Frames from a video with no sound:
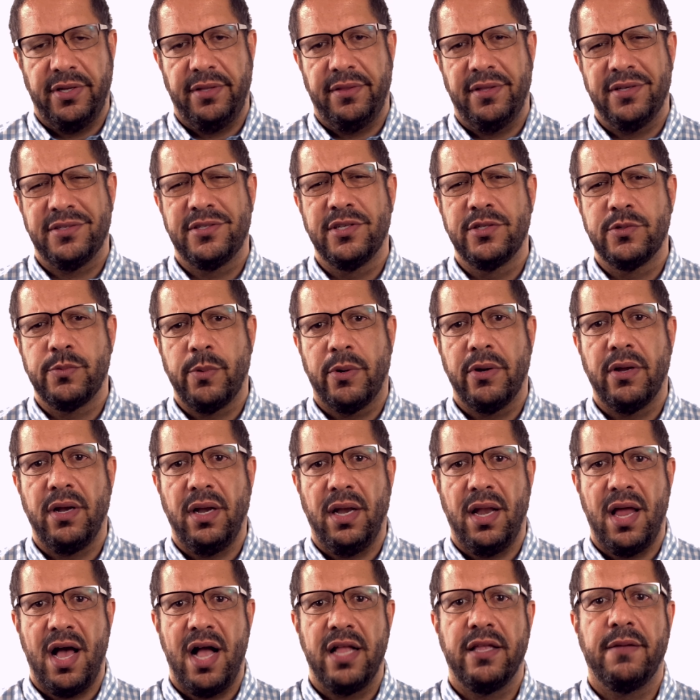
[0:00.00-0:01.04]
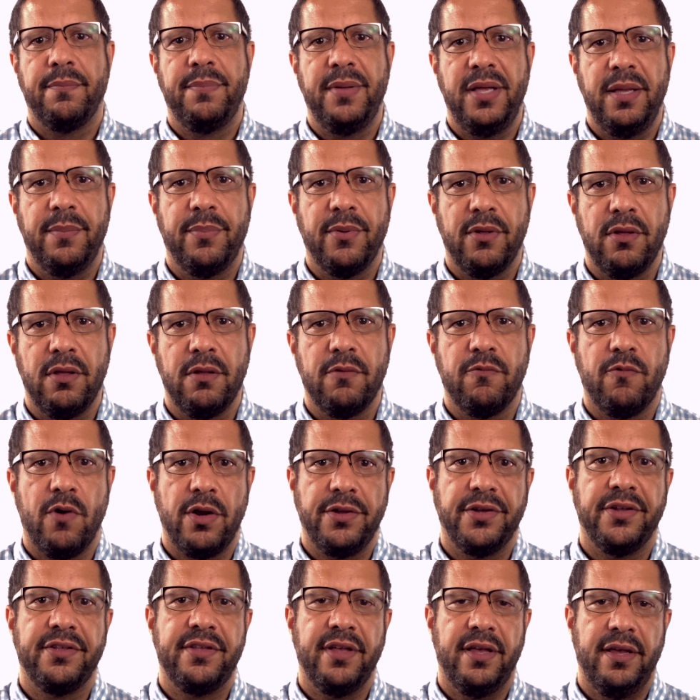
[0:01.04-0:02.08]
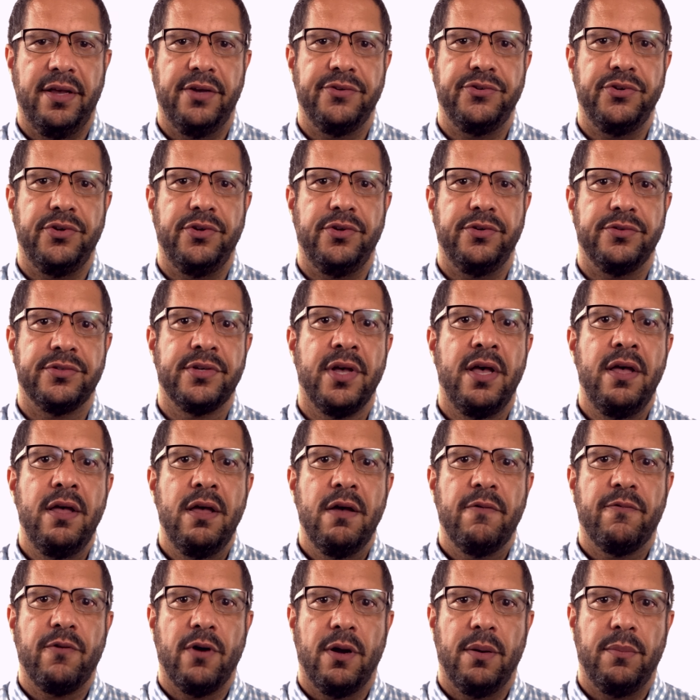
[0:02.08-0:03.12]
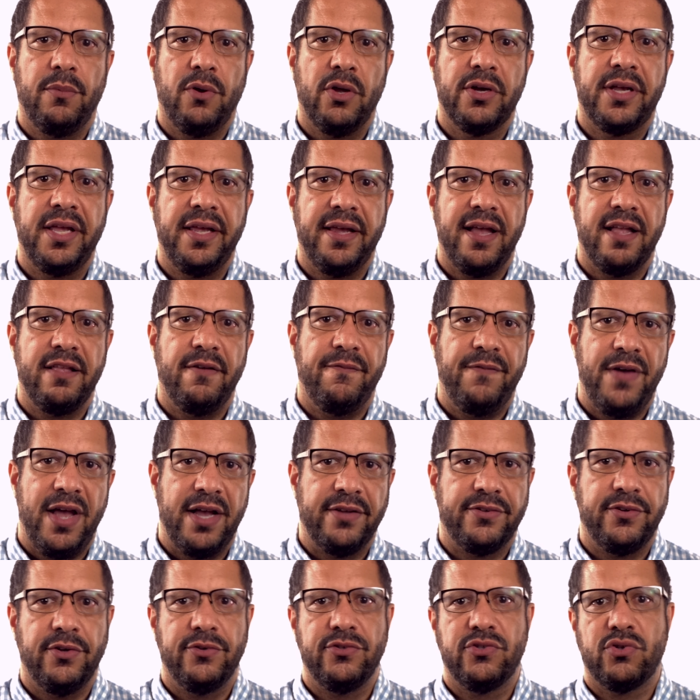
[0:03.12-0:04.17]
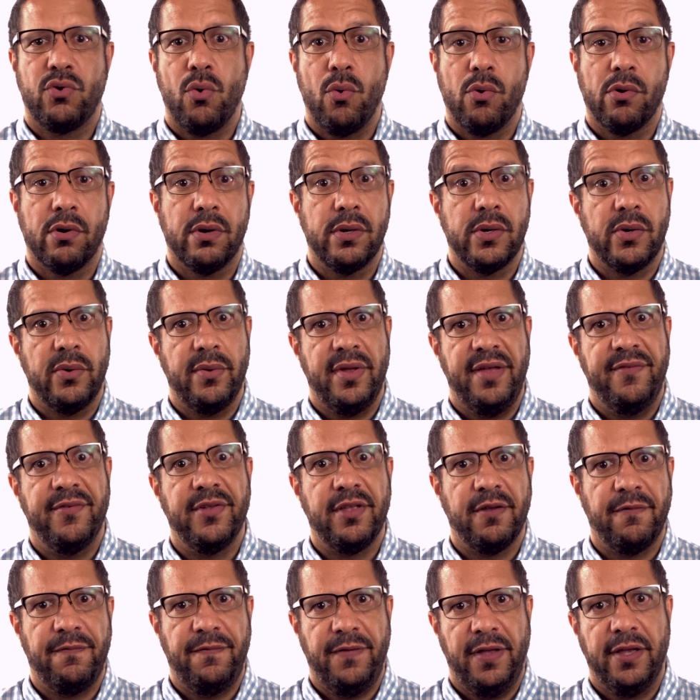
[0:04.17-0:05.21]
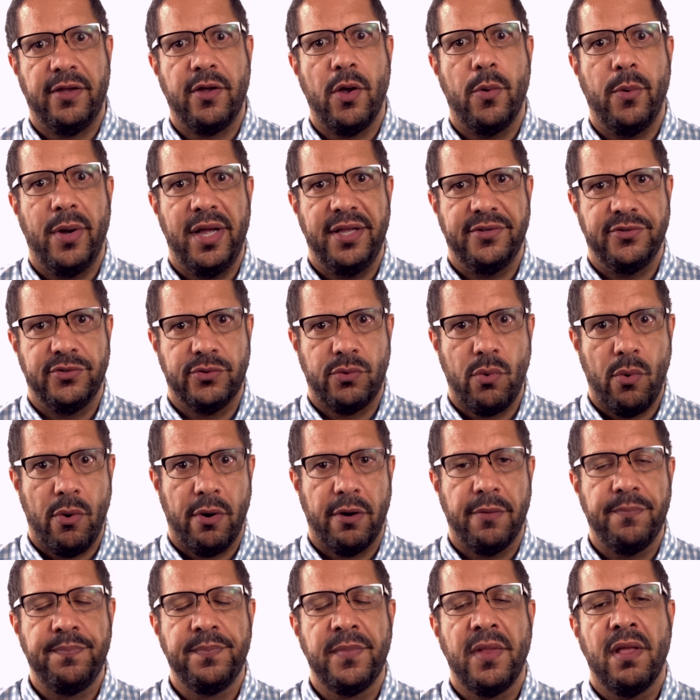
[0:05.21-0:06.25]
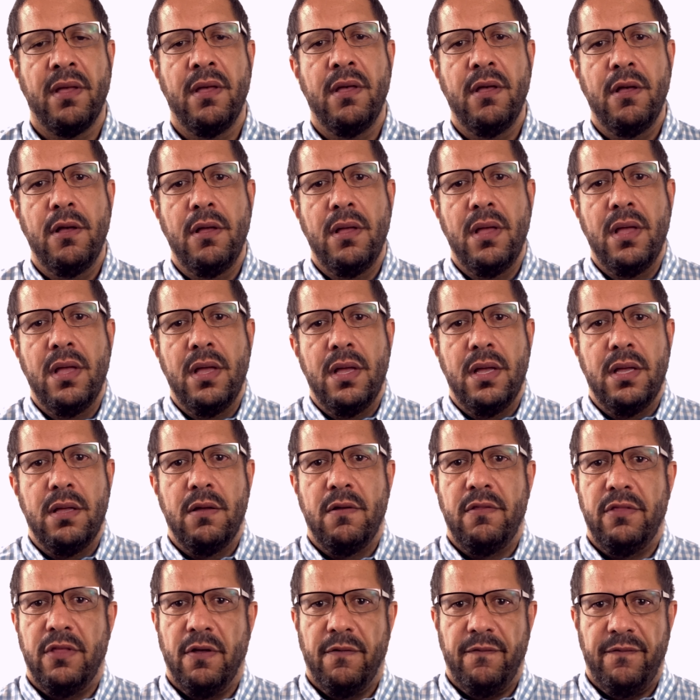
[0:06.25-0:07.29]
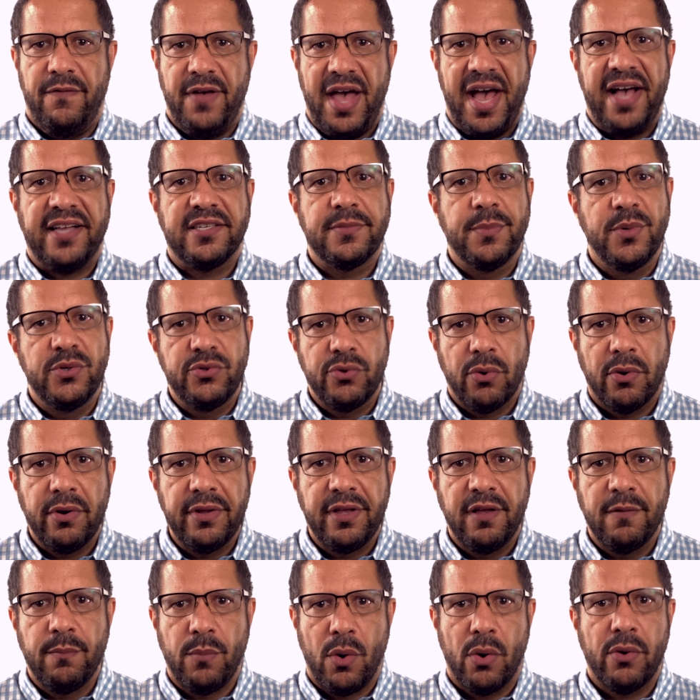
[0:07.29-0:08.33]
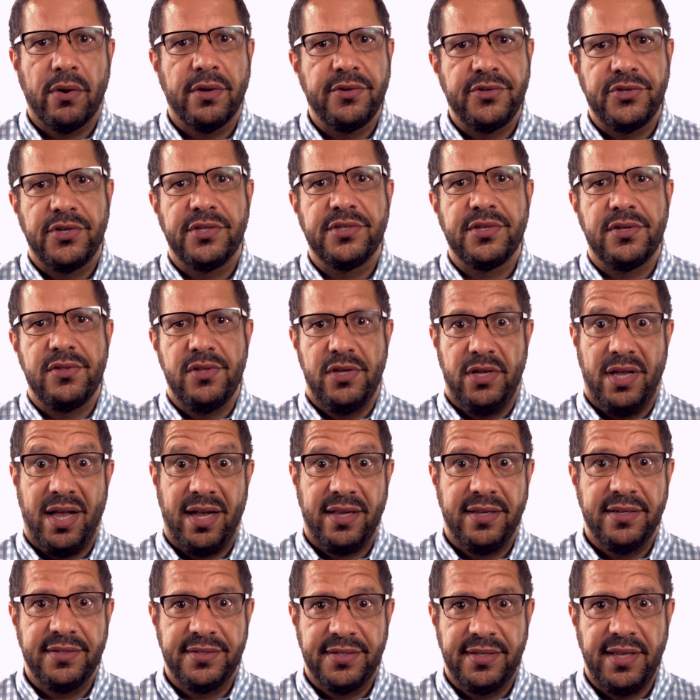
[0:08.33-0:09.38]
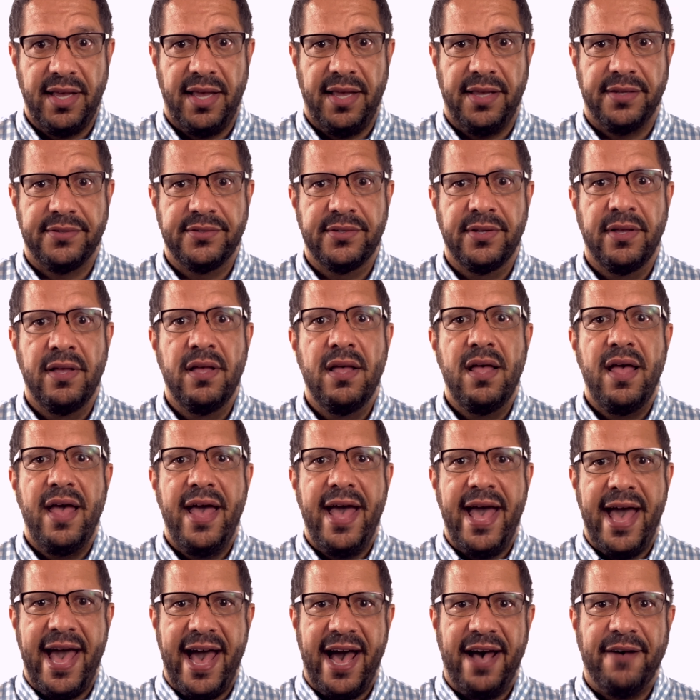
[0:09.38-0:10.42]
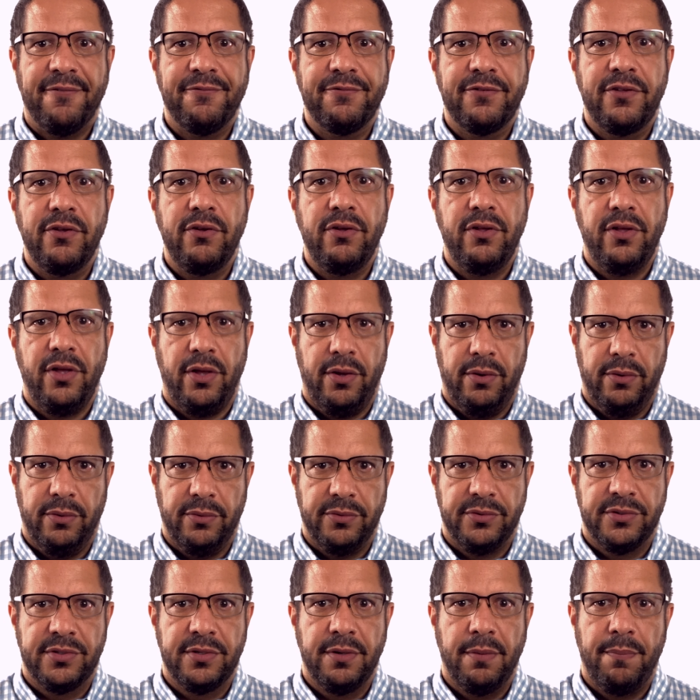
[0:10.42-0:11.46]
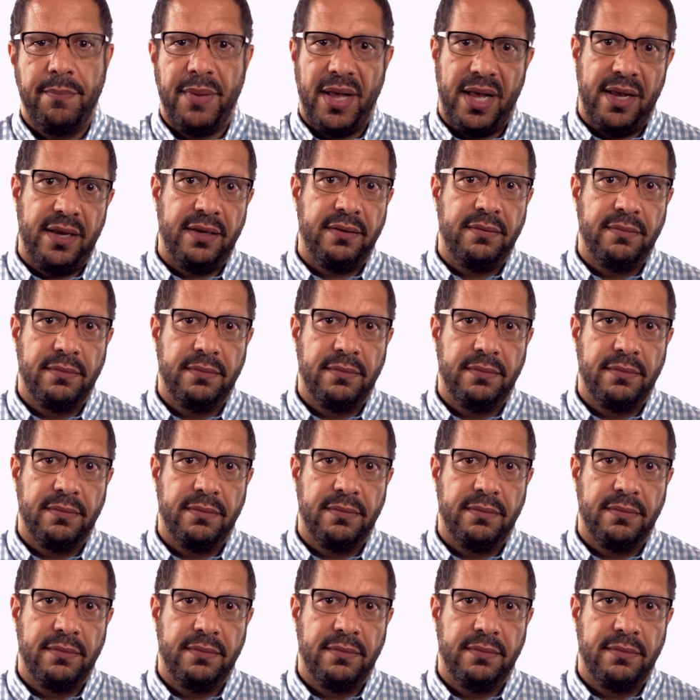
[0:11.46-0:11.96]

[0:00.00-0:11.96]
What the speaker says: this is where a lot of people run into issues from looking at a Vantage score or even a FICO 8 score. The vast majority of mortgages in the United States have to use, by